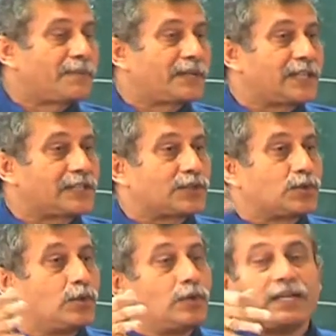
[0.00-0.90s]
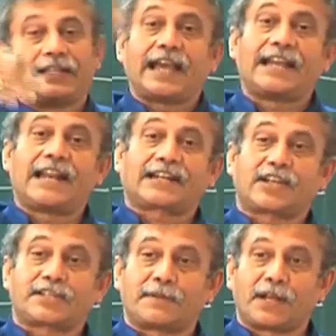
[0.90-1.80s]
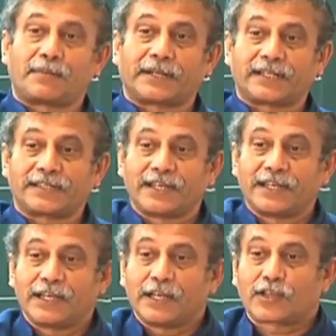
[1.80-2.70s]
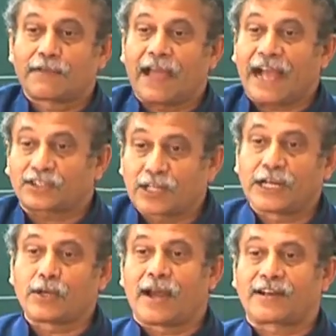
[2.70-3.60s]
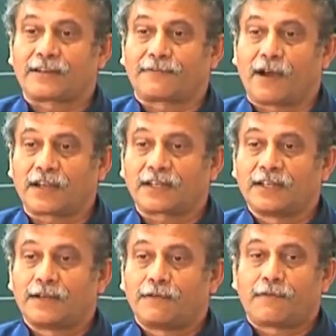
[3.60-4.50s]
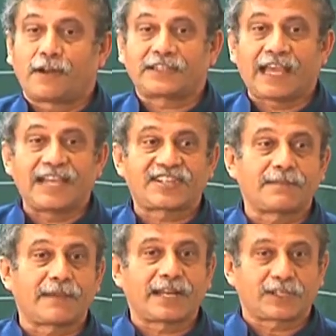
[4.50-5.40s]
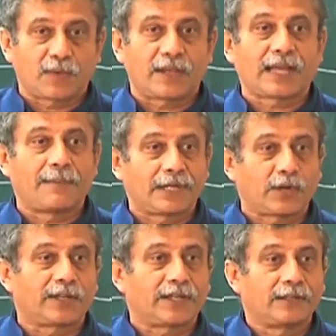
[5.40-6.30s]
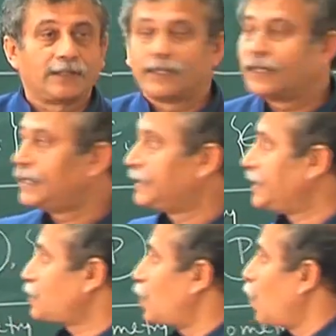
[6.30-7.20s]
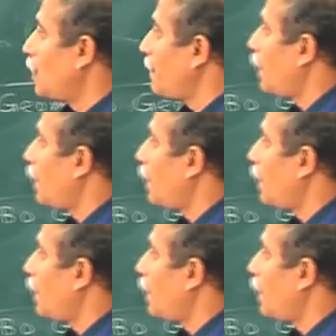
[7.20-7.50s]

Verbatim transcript: orbitals to the n electron spin orbitals. So, if I actually do a Hartree fock for the hn minus 1 Hamiltonian, this will only